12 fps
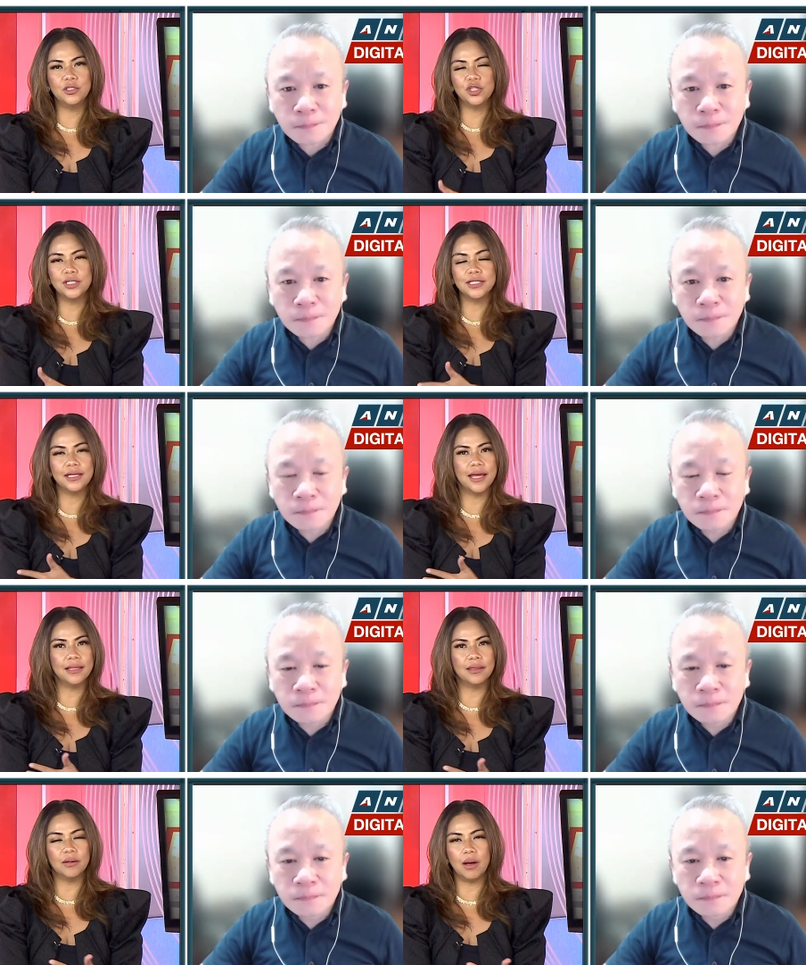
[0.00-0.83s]
Speaker 1: just
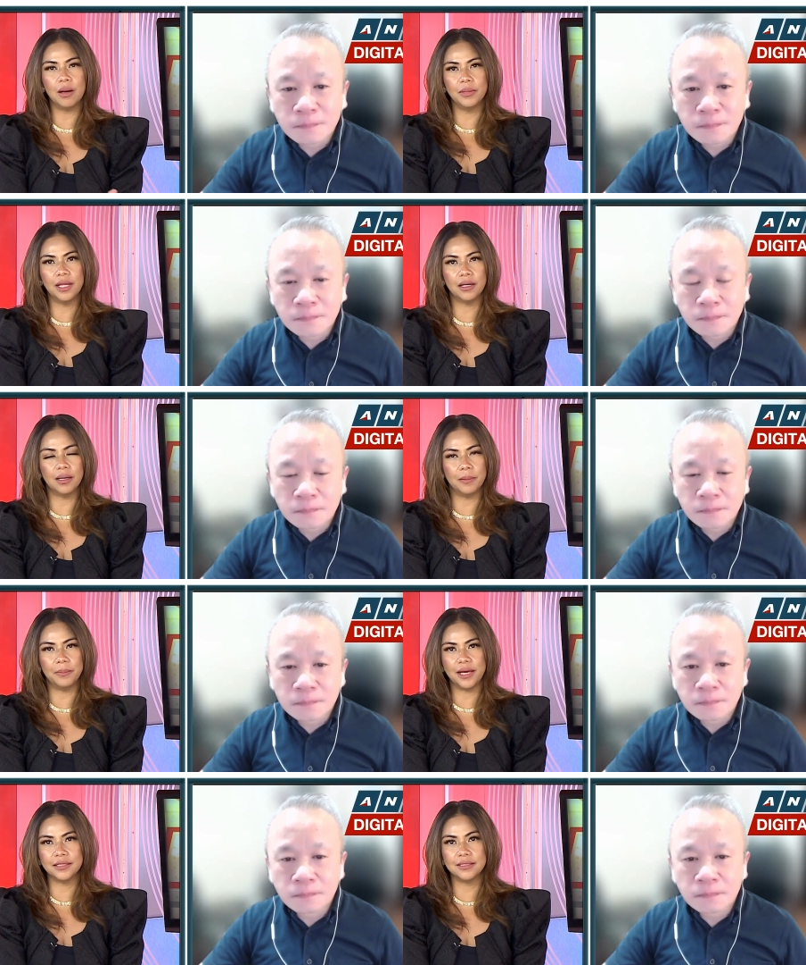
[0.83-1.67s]
let the Comelec
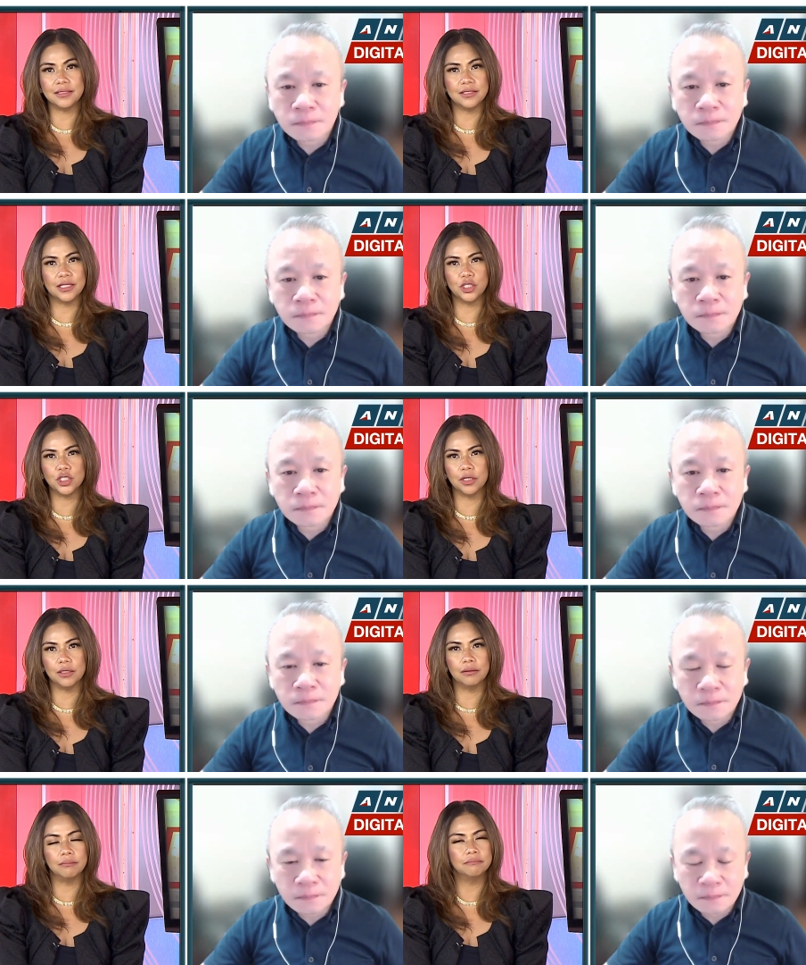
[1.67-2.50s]
unbank's
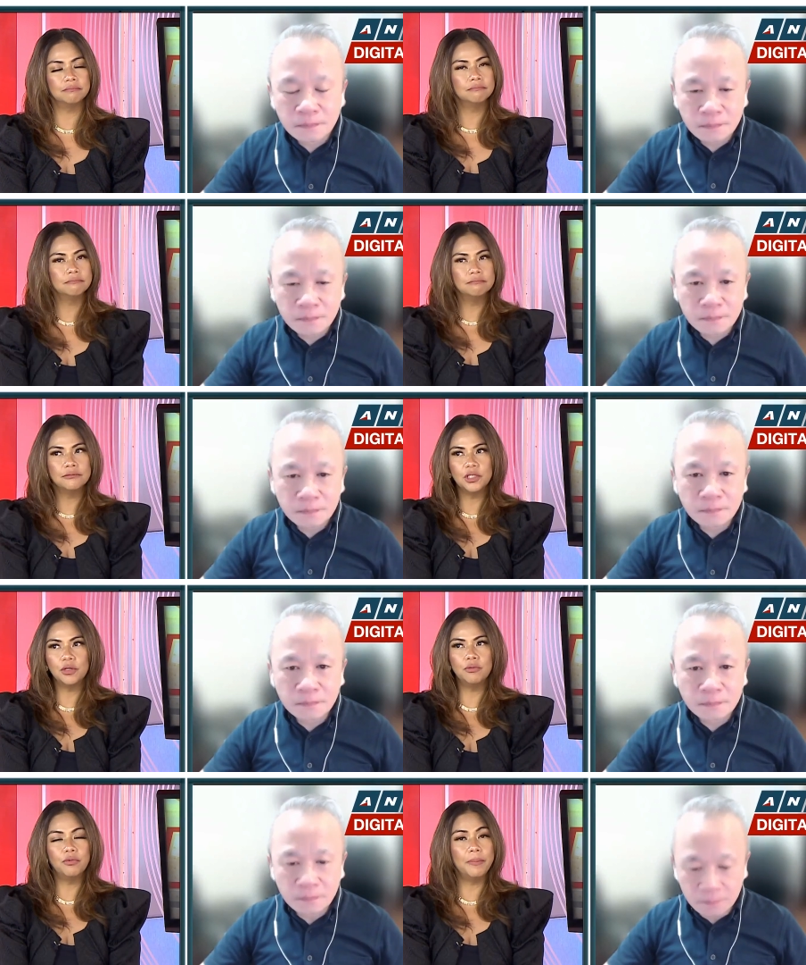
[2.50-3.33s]
decision, you
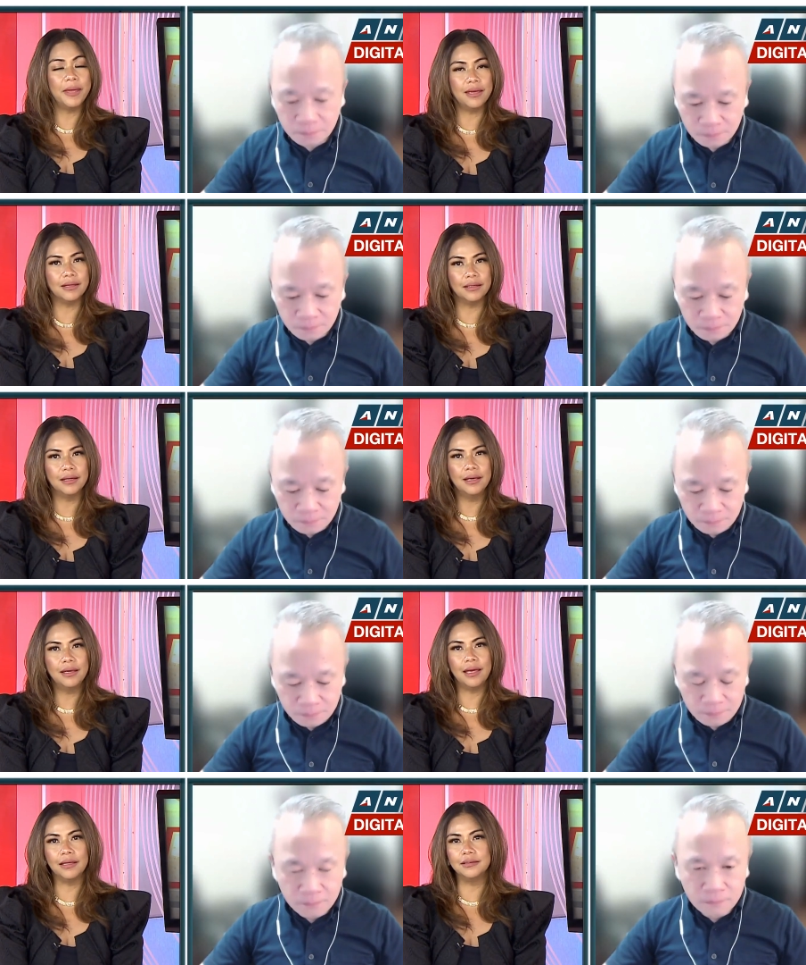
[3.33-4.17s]
know, remain
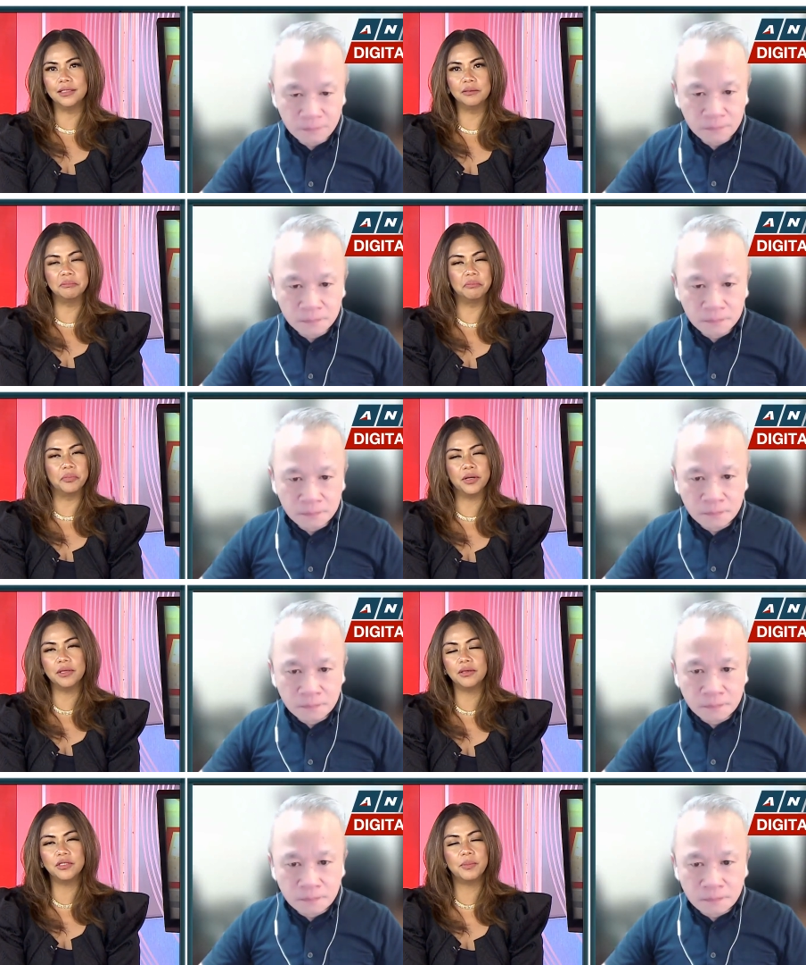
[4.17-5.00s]
and didn't
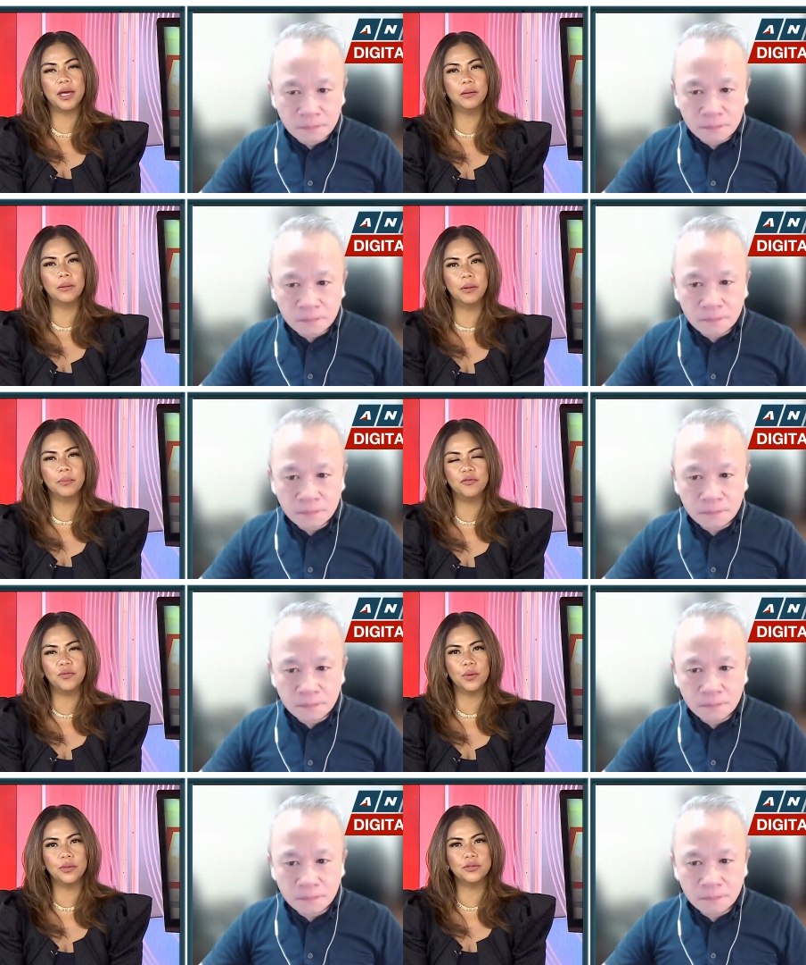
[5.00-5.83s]
bring this matter up
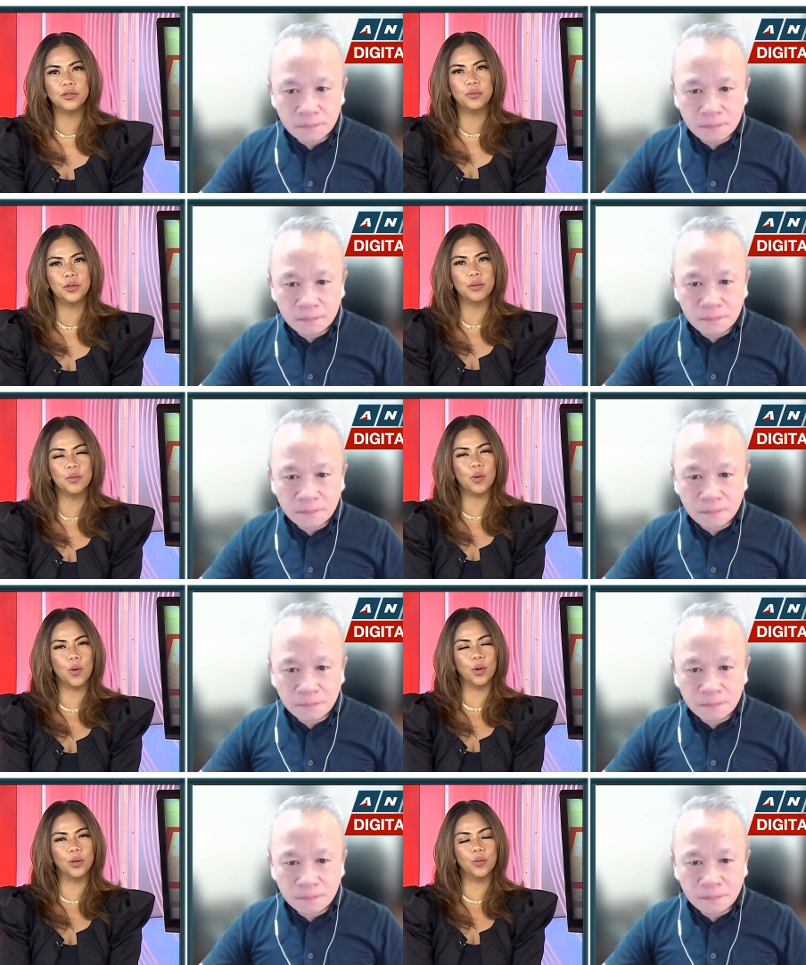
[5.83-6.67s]
before the Supreme
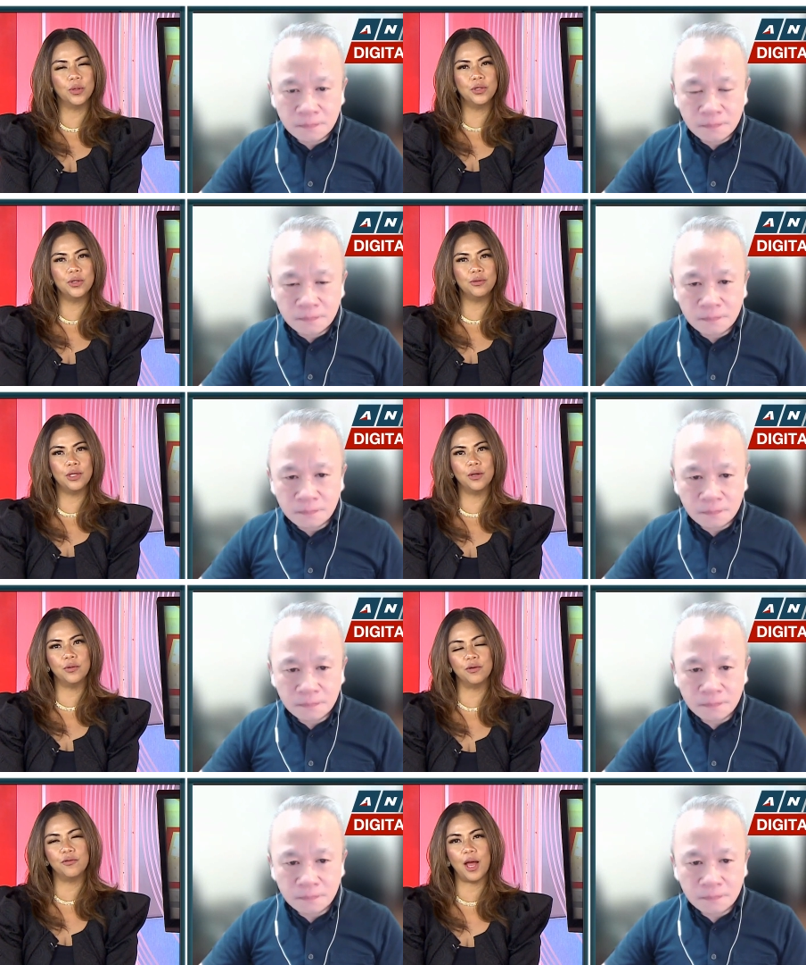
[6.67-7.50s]
Court, what do you think
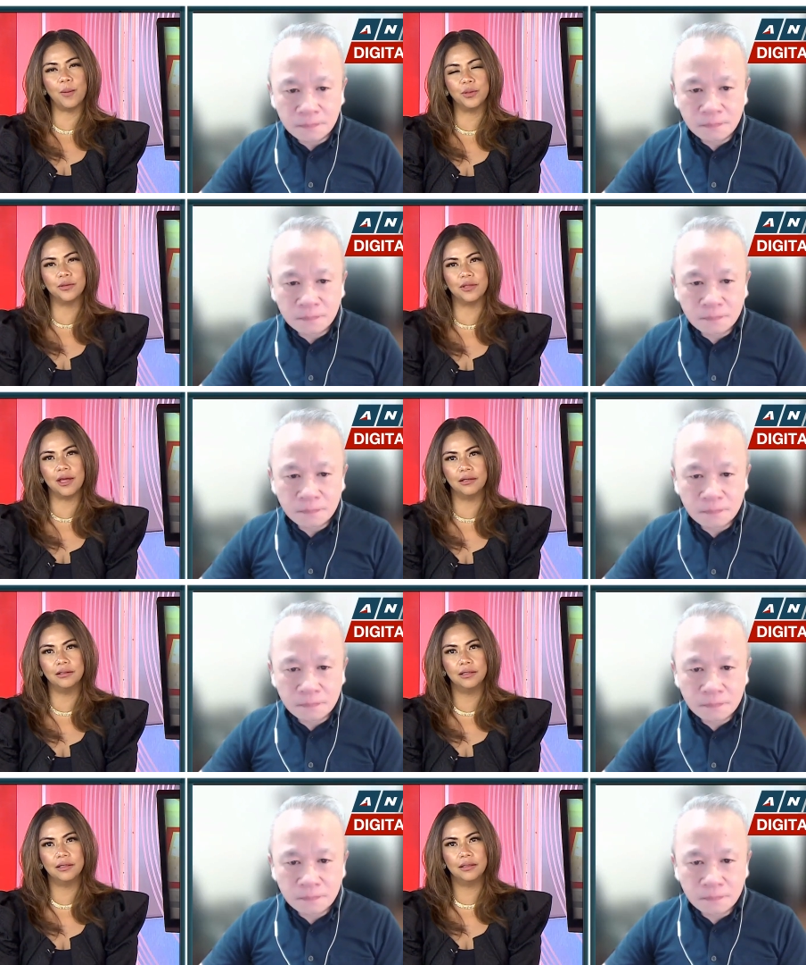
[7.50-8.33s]
would have happened then?